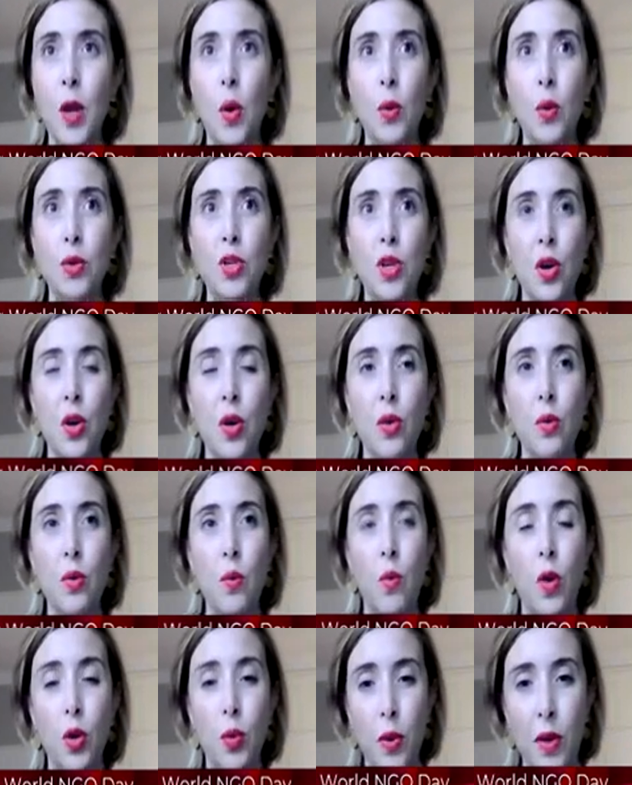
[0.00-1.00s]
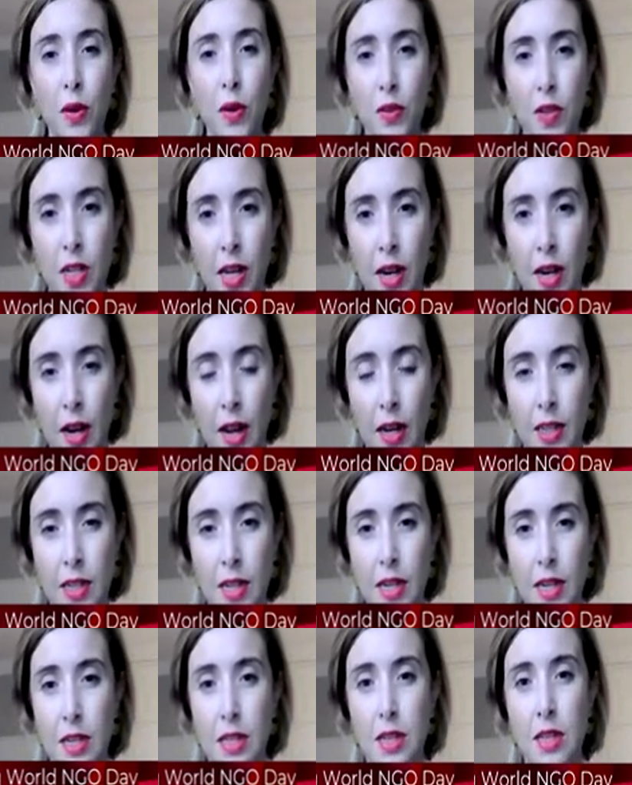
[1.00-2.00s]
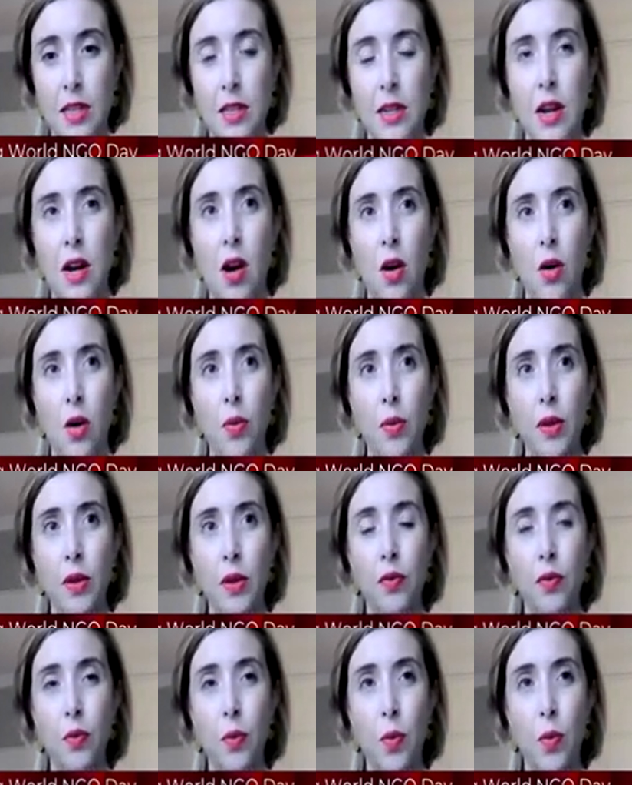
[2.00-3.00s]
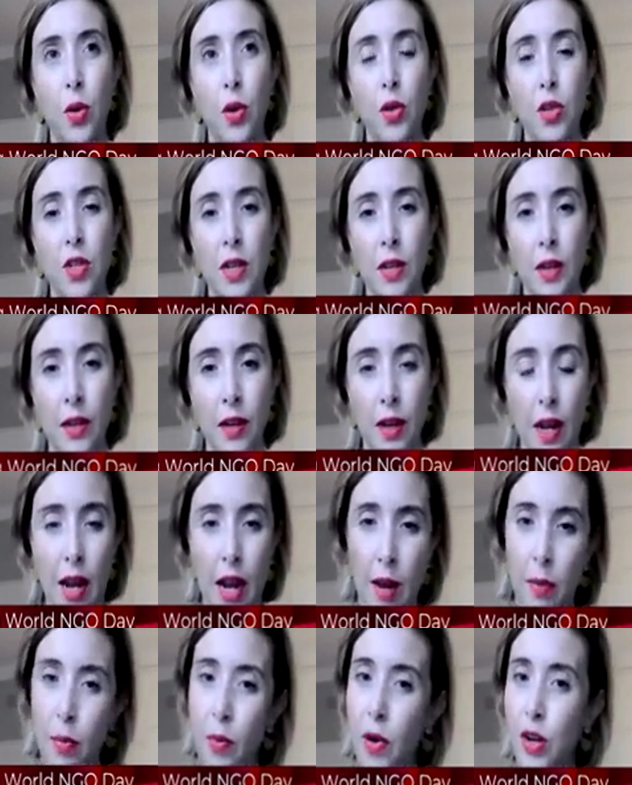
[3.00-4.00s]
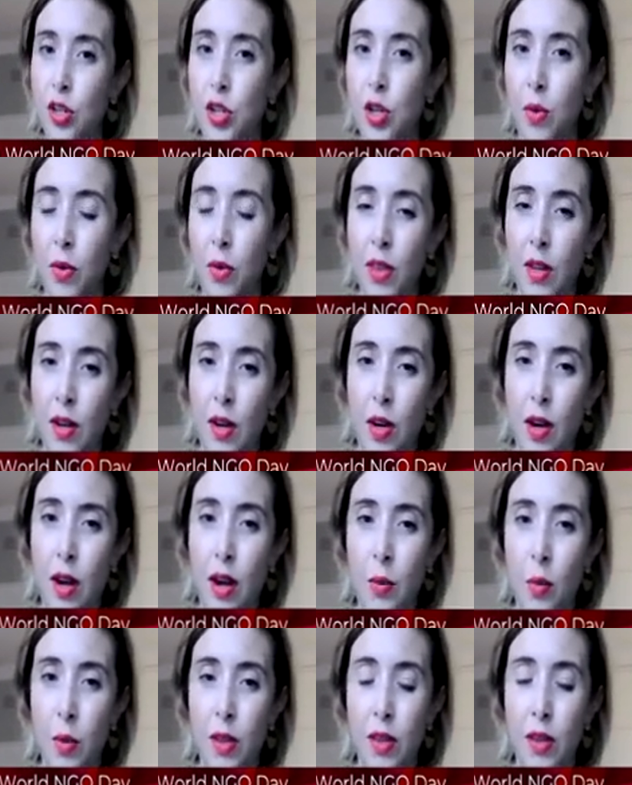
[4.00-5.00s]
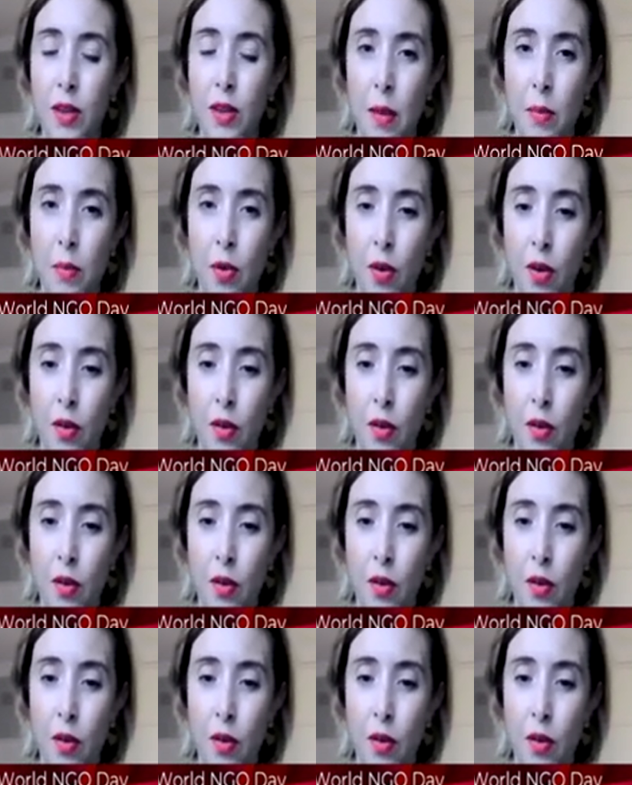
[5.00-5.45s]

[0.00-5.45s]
Also, what we've done at YES is now we've worked in collaboration with a number